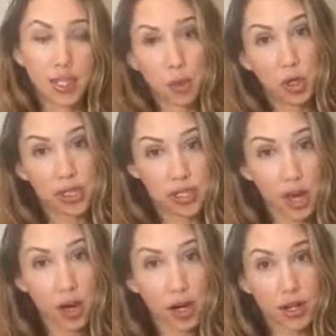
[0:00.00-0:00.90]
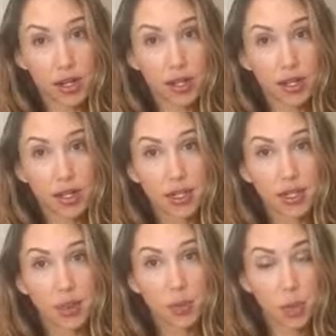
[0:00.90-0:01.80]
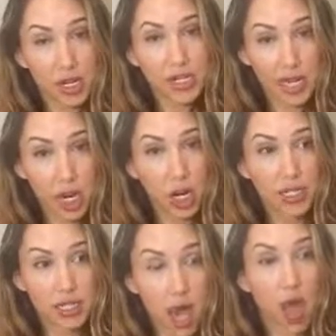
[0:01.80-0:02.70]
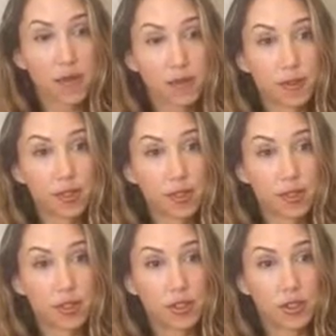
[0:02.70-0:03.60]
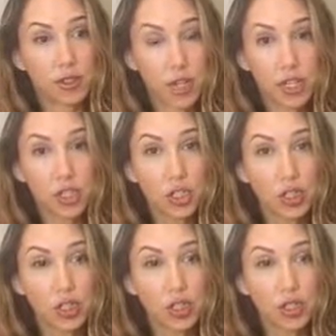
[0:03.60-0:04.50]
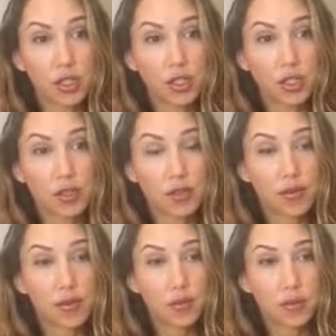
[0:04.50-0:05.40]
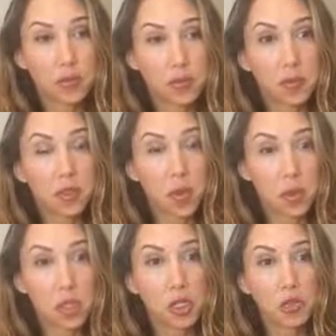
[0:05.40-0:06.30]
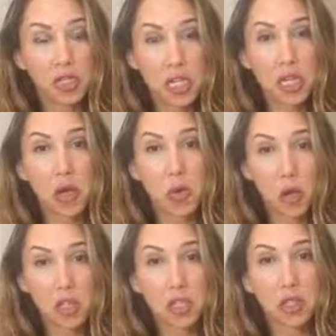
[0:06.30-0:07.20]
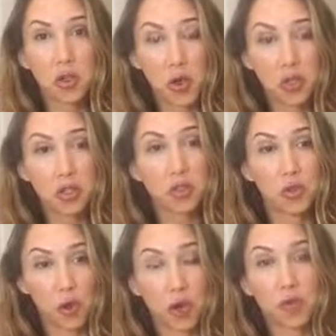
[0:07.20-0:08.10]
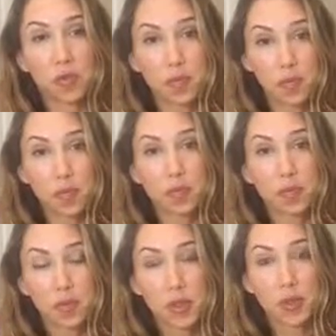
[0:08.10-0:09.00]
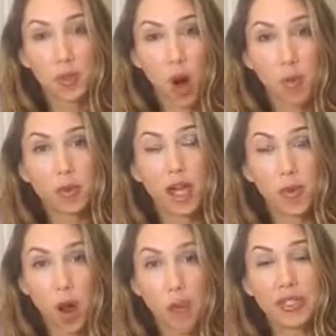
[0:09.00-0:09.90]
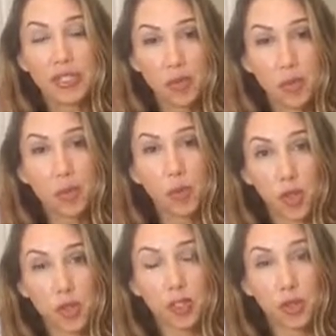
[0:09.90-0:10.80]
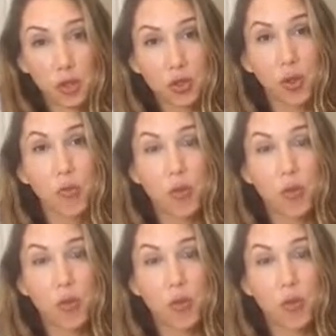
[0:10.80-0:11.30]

it's pretty scary stuff. Stranger, someone you see that works at the grocery store. I probably see the people working at the grocery store